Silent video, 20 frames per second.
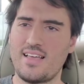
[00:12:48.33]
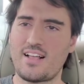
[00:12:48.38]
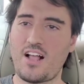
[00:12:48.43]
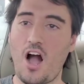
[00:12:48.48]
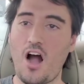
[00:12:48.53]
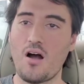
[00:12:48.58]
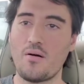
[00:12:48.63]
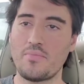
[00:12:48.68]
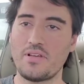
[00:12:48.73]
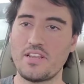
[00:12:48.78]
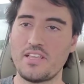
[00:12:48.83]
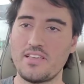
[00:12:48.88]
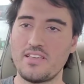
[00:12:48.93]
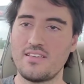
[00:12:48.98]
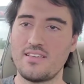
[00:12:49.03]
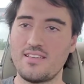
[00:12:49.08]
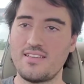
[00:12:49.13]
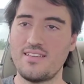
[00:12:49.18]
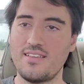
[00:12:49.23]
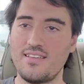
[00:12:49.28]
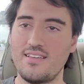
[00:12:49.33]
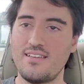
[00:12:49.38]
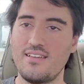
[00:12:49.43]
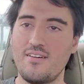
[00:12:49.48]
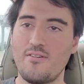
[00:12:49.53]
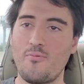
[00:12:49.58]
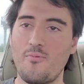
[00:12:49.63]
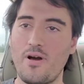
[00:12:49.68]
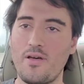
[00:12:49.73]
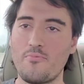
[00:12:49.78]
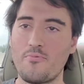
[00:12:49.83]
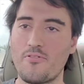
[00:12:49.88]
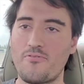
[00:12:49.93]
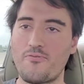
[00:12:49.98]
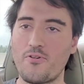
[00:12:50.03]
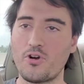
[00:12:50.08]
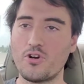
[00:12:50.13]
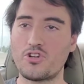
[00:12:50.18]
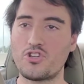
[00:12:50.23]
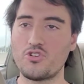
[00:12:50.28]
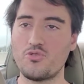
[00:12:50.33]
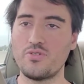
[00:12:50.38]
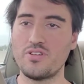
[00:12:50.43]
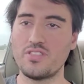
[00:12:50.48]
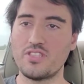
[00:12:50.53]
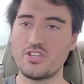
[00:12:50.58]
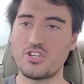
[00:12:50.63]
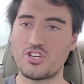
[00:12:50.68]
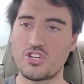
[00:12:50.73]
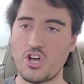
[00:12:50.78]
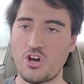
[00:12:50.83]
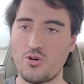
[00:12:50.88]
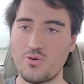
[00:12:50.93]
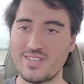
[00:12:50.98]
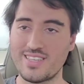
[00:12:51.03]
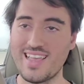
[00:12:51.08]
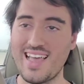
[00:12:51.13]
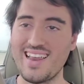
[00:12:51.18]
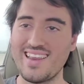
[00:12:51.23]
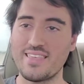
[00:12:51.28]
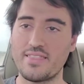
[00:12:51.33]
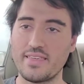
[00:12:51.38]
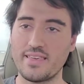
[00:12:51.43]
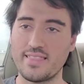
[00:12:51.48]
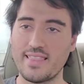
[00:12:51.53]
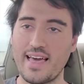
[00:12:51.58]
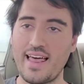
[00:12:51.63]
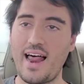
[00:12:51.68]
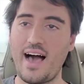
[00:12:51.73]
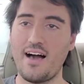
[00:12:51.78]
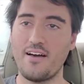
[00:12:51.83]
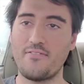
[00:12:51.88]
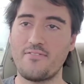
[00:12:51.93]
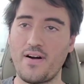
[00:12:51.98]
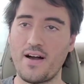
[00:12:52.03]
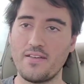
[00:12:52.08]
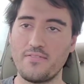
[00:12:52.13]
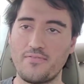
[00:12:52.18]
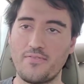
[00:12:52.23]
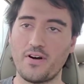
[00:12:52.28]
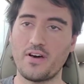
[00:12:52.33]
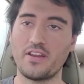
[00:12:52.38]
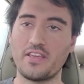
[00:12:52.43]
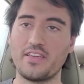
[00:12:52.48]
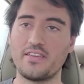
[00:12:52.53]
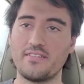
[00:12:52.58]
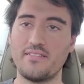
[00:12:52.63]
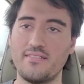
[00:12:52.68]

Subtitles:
Comedy, when referred to in the show, is anything that I find funny.